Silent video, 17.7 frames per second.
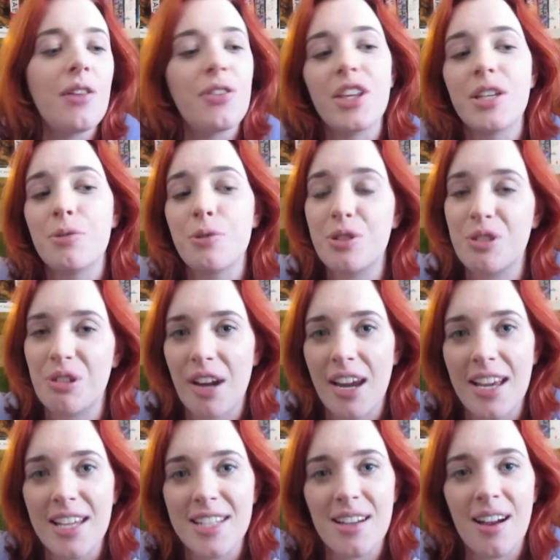this was
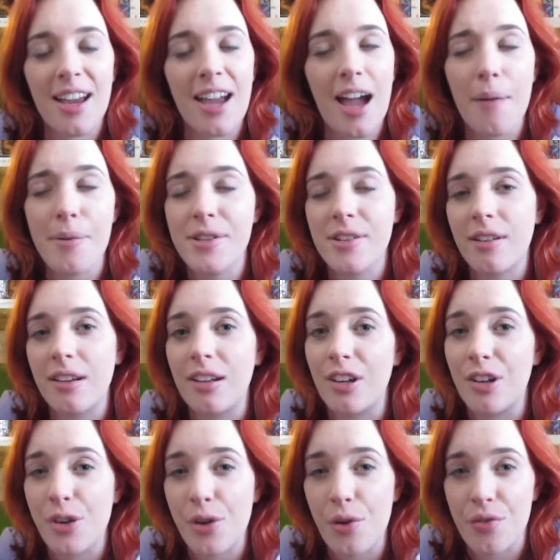great I
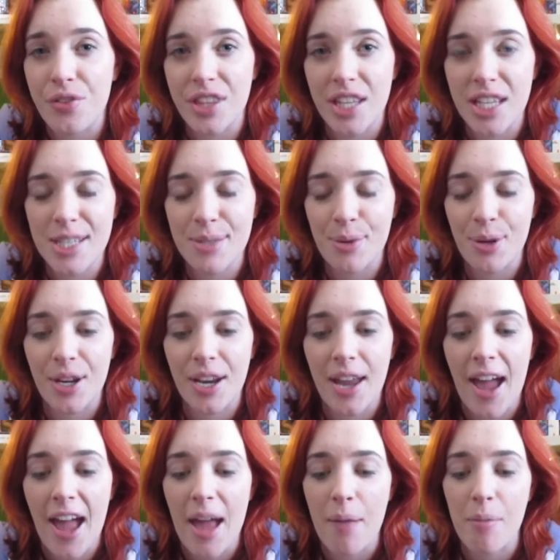absolutely loved this one
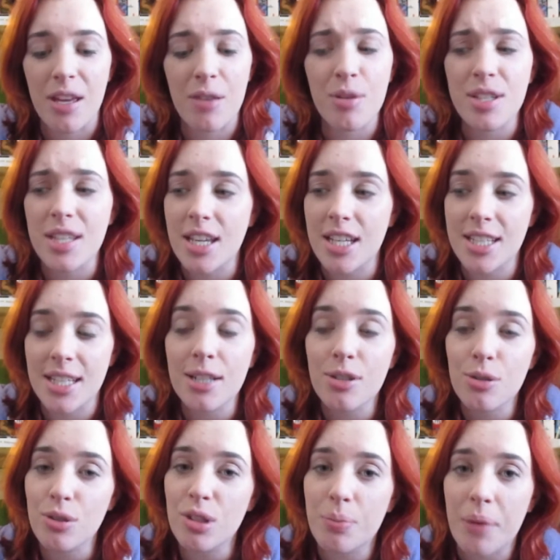um, it was like
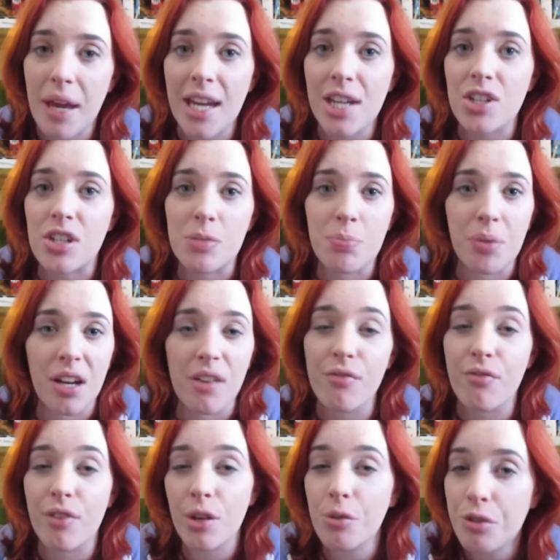600 pages but I
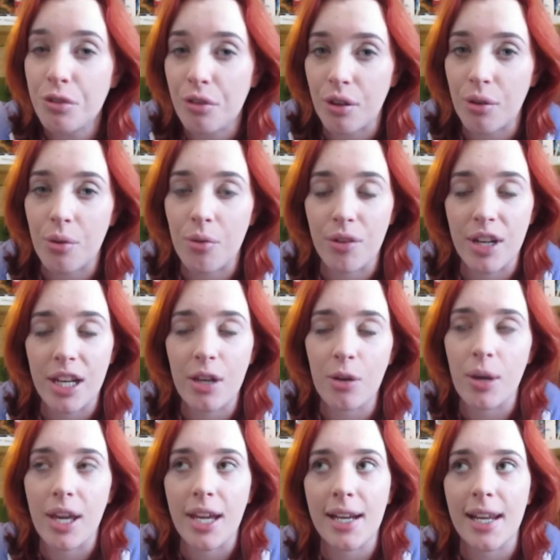flew through it really
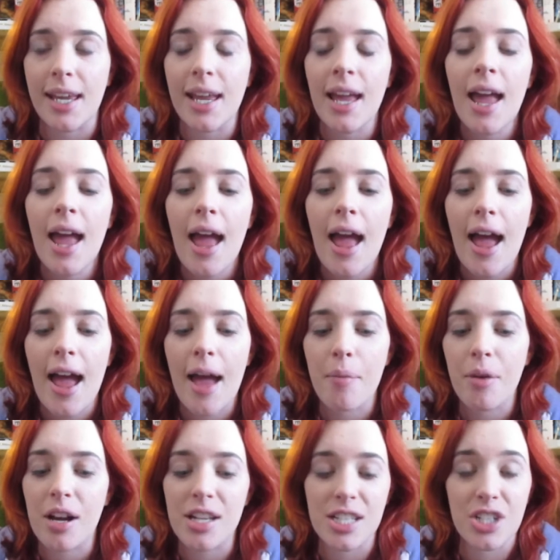quickly
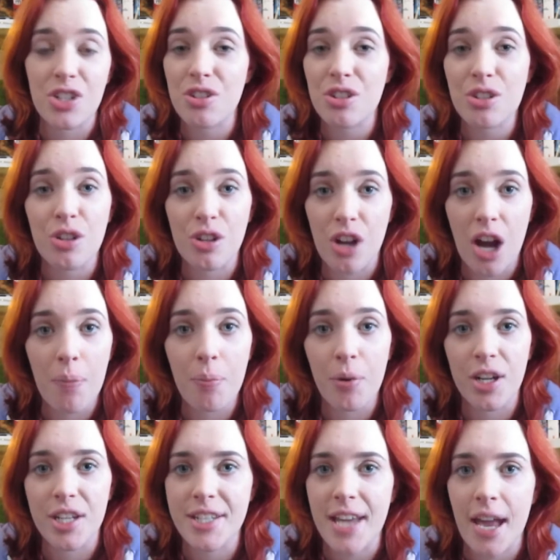um, because I just could not
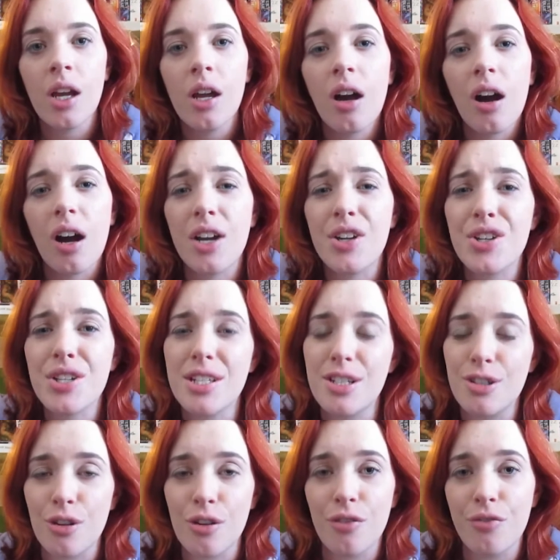put it down I just
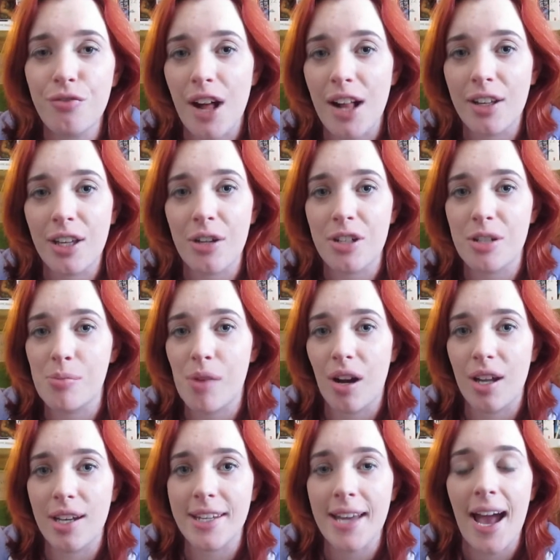love Falcio
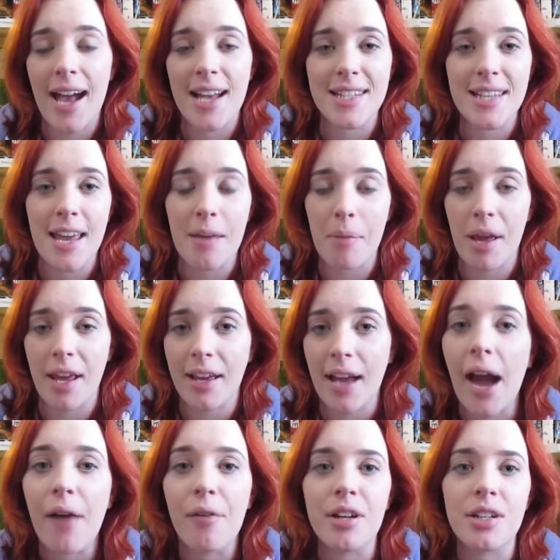Demond as a main
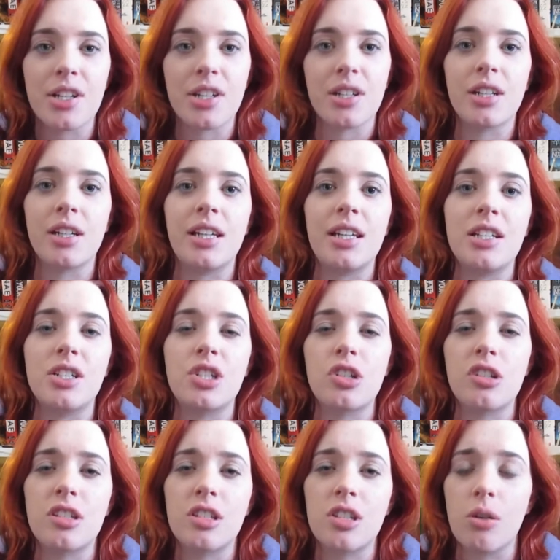character he is
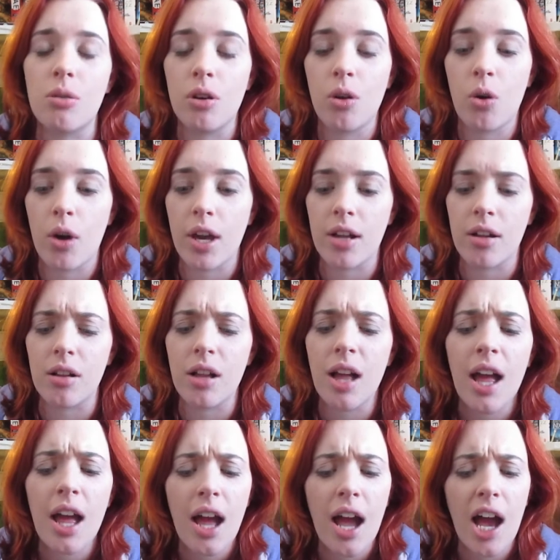just so loyal
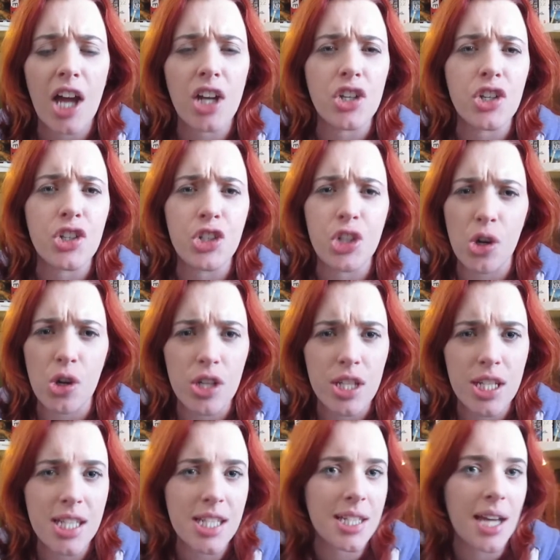and
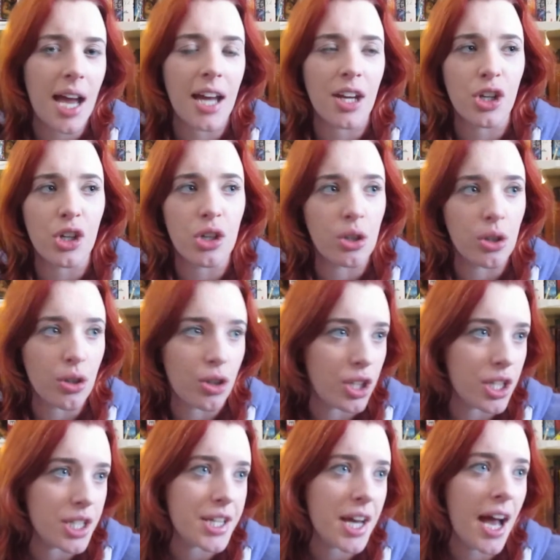just and
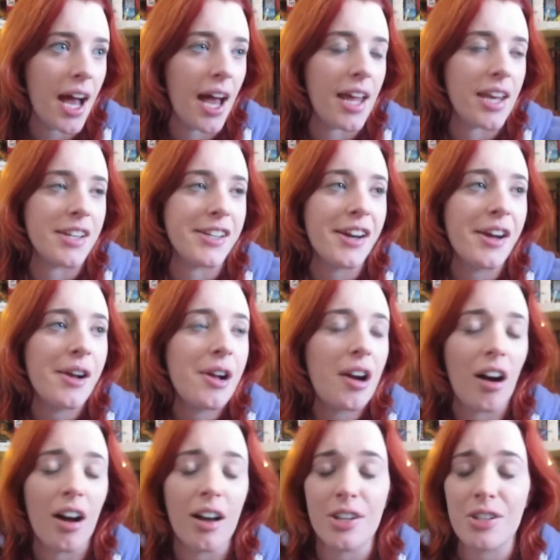good and
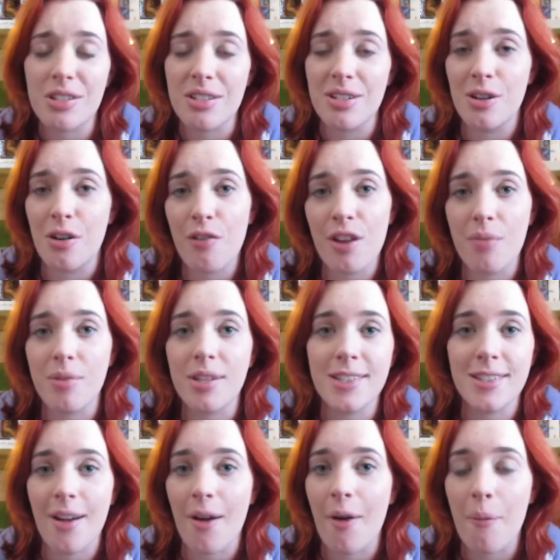I just love him
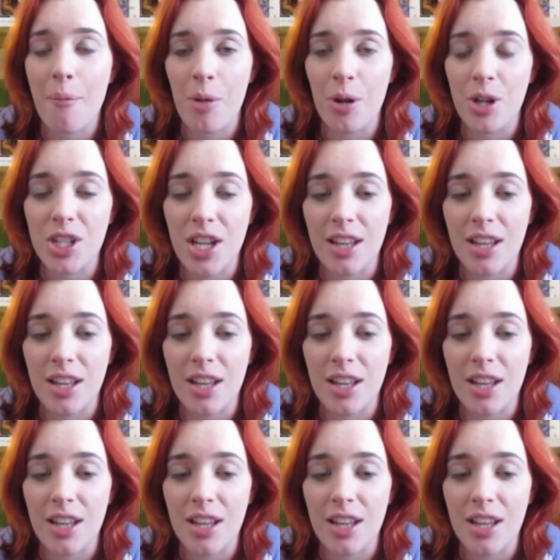so much.